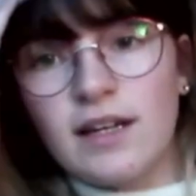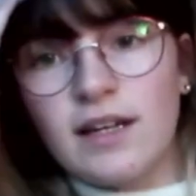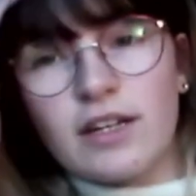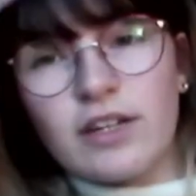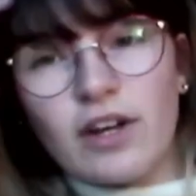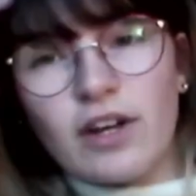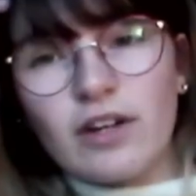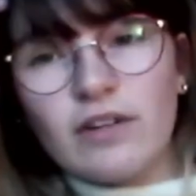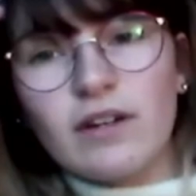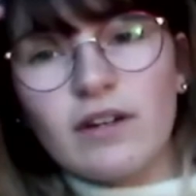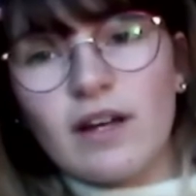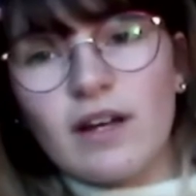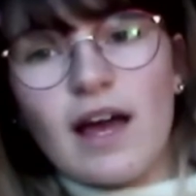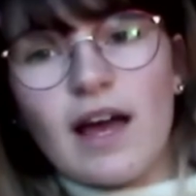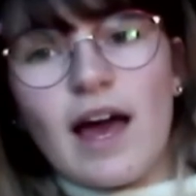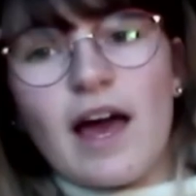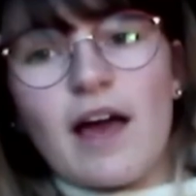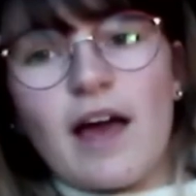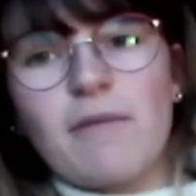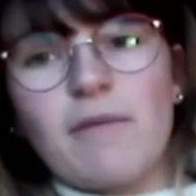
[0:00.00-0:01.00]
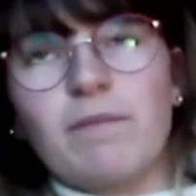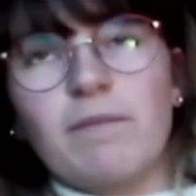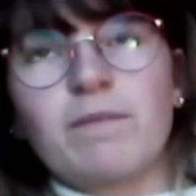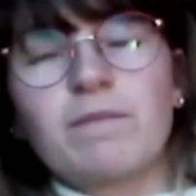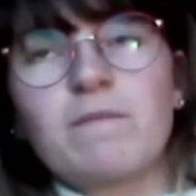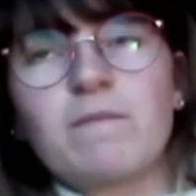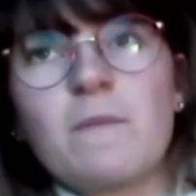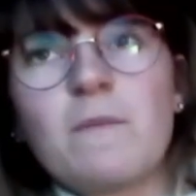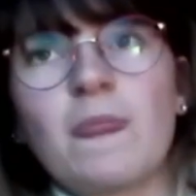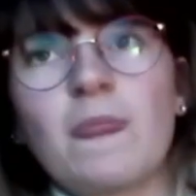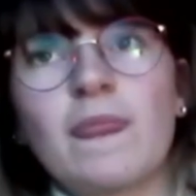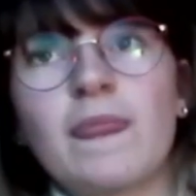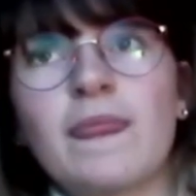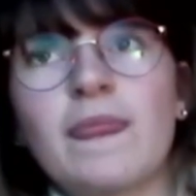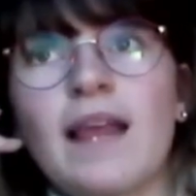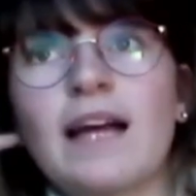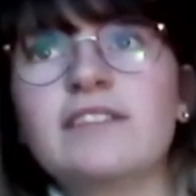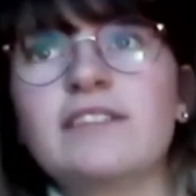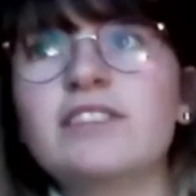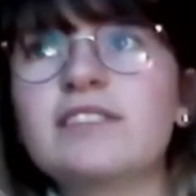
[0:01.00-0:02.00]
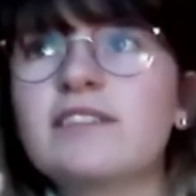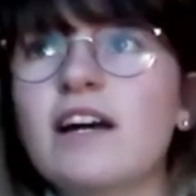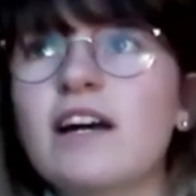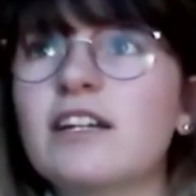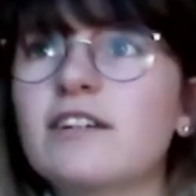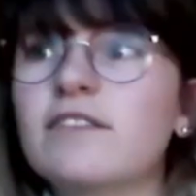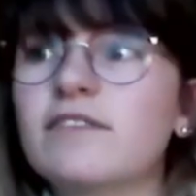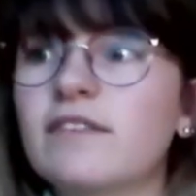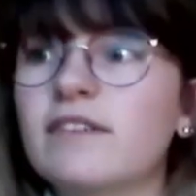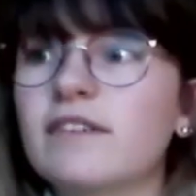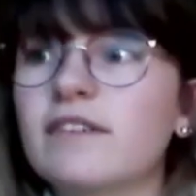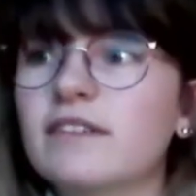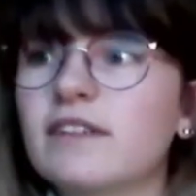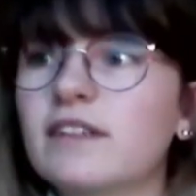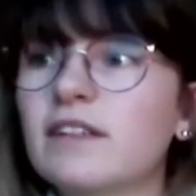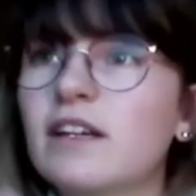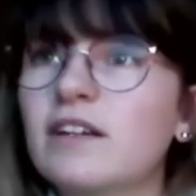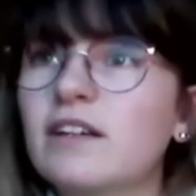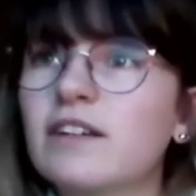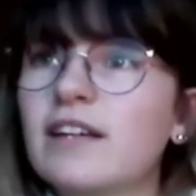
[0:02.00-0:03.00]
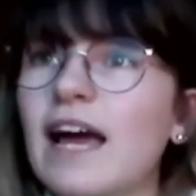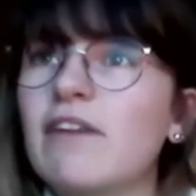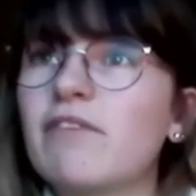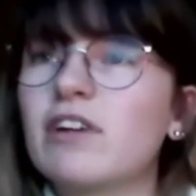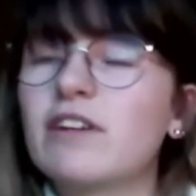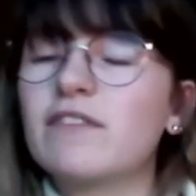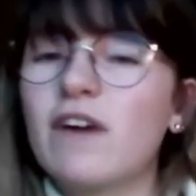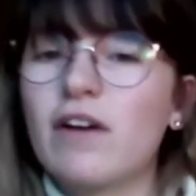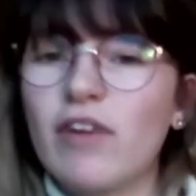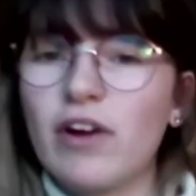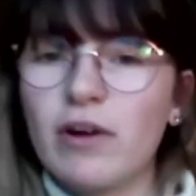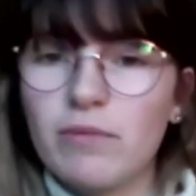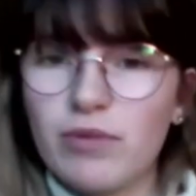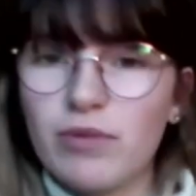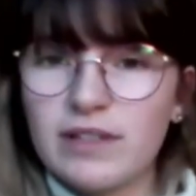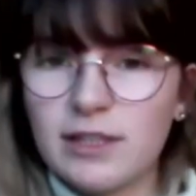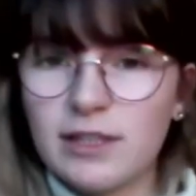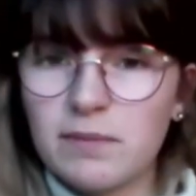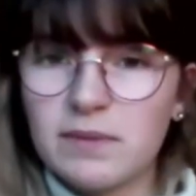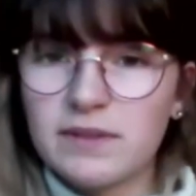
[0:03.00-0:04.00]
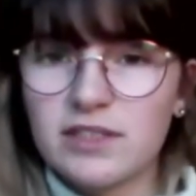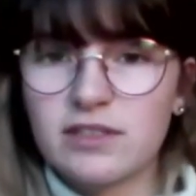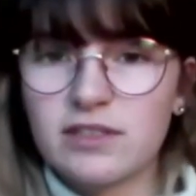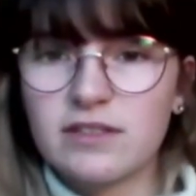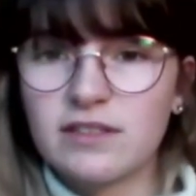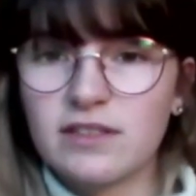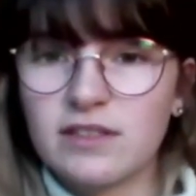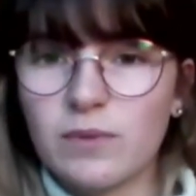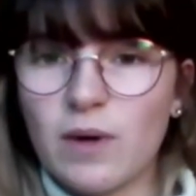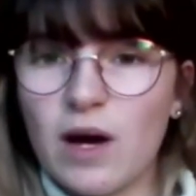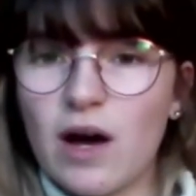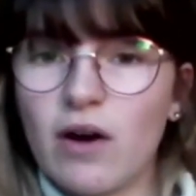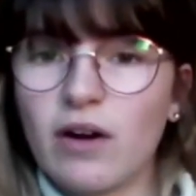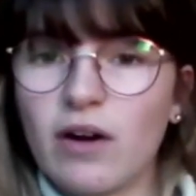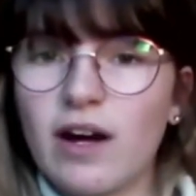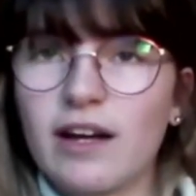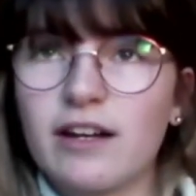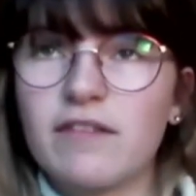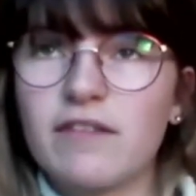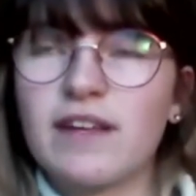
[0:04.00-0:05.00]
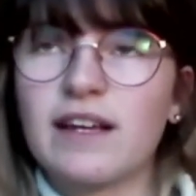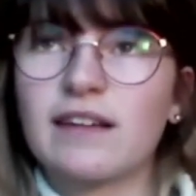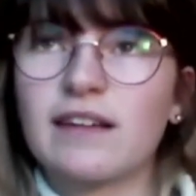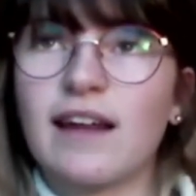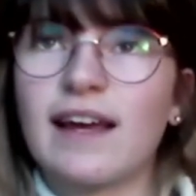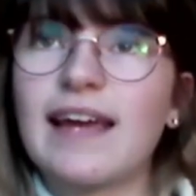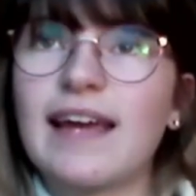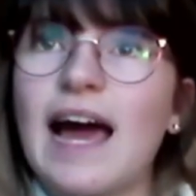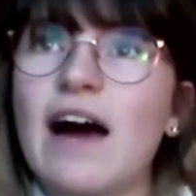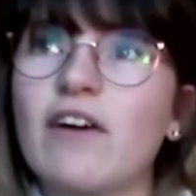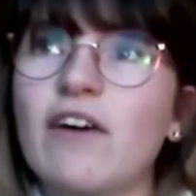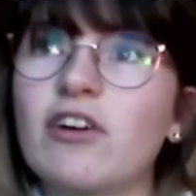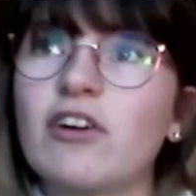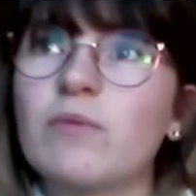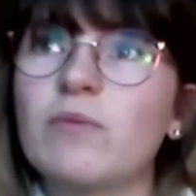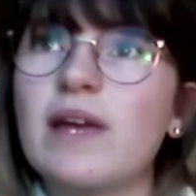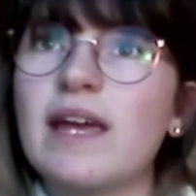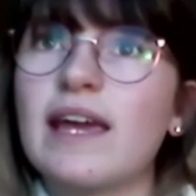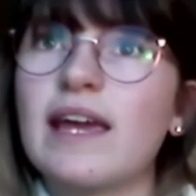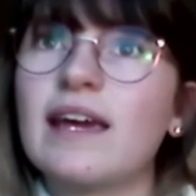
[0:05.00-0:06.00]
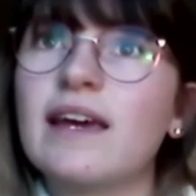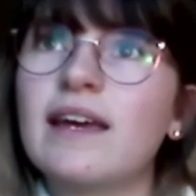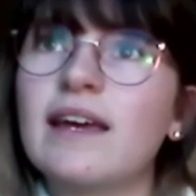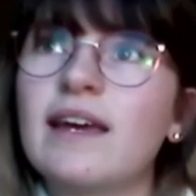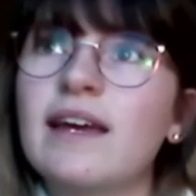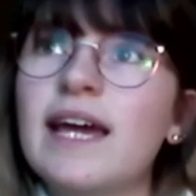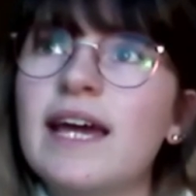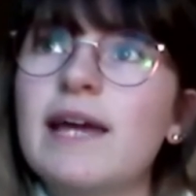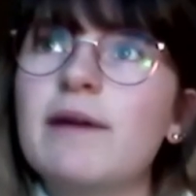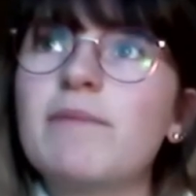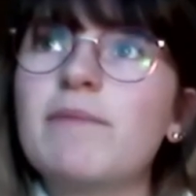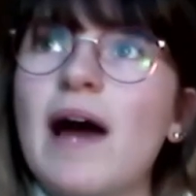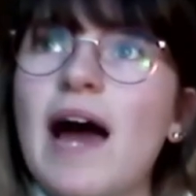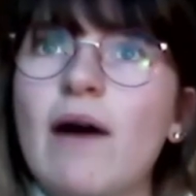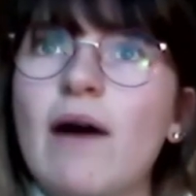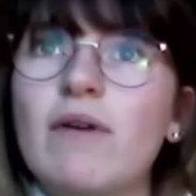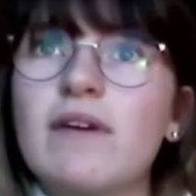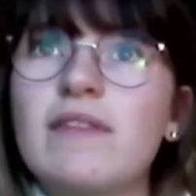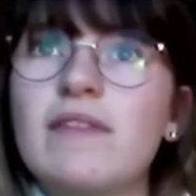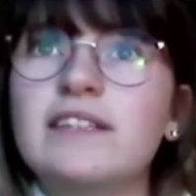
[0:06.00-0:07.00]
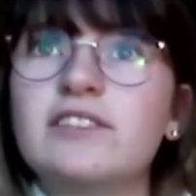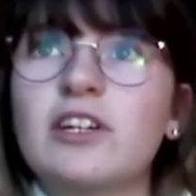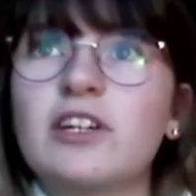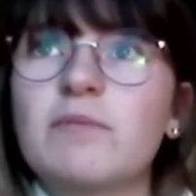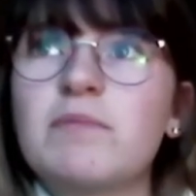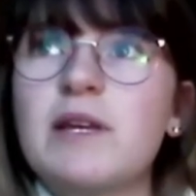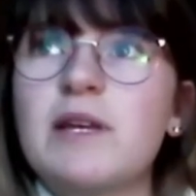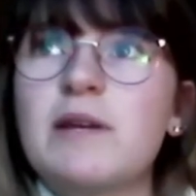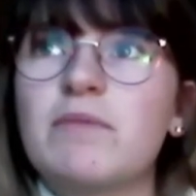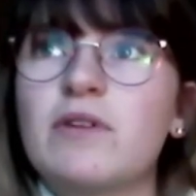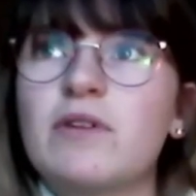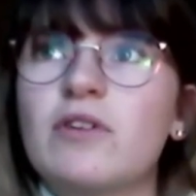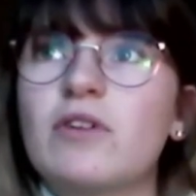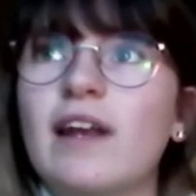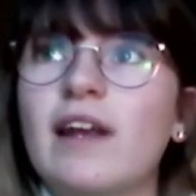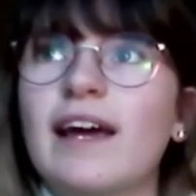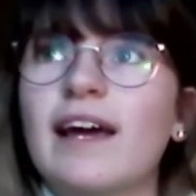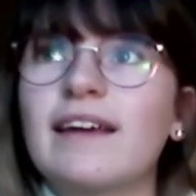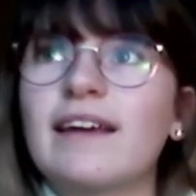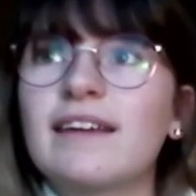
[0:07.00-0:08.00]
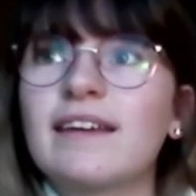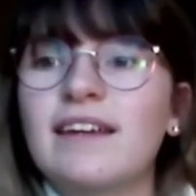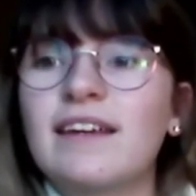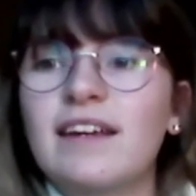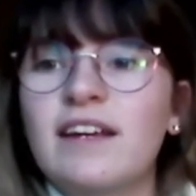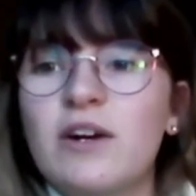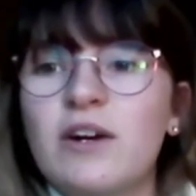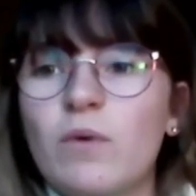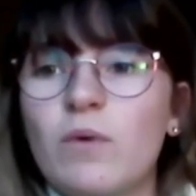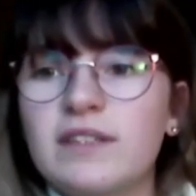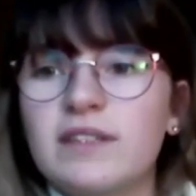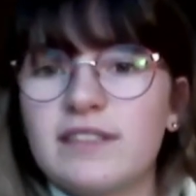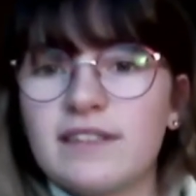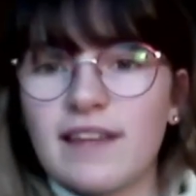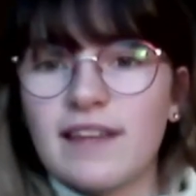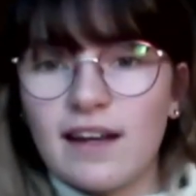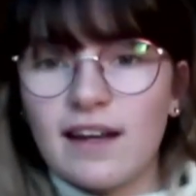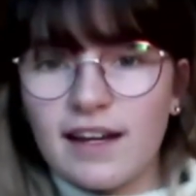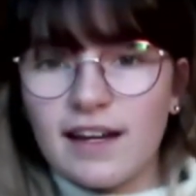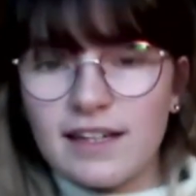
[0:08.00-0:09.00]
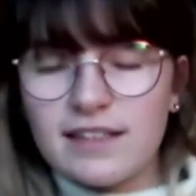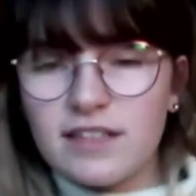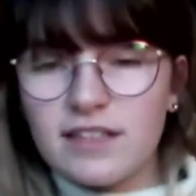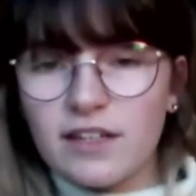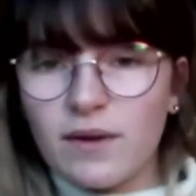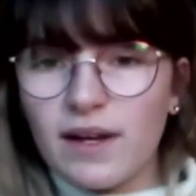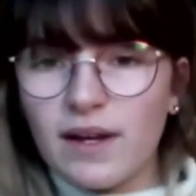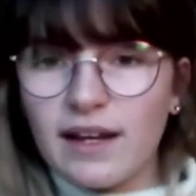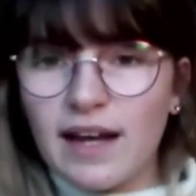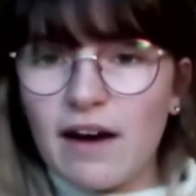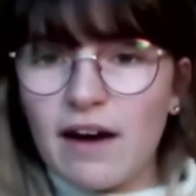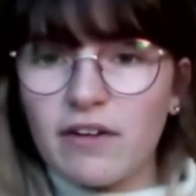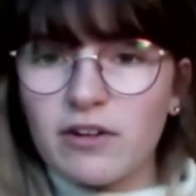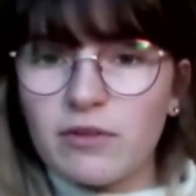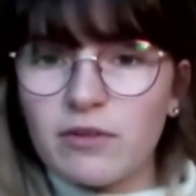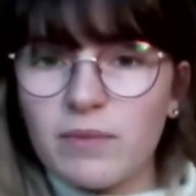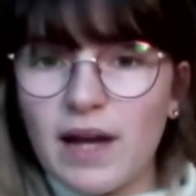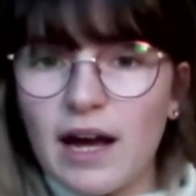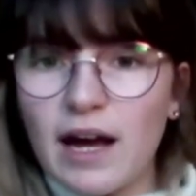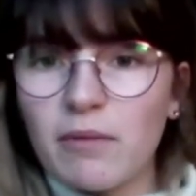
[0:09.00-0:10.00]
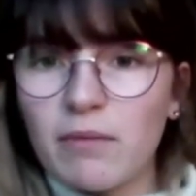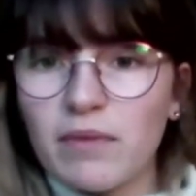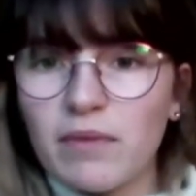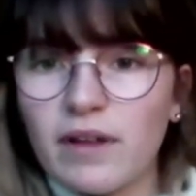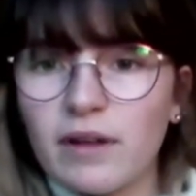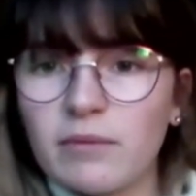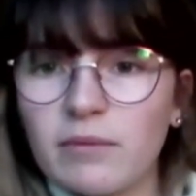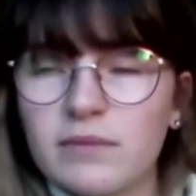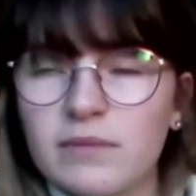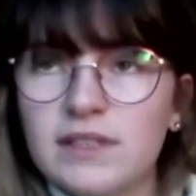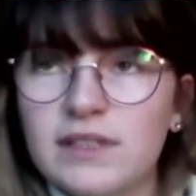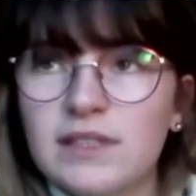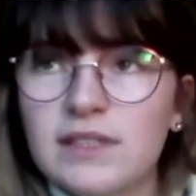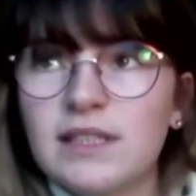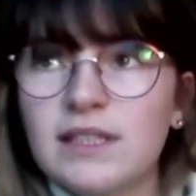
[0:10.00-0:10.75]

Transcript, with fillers: You know, um, and just kind of get rid of our own presuppositions as well and kind of think like, how can we empower these young people? Like, what do they like doing? How can we help them?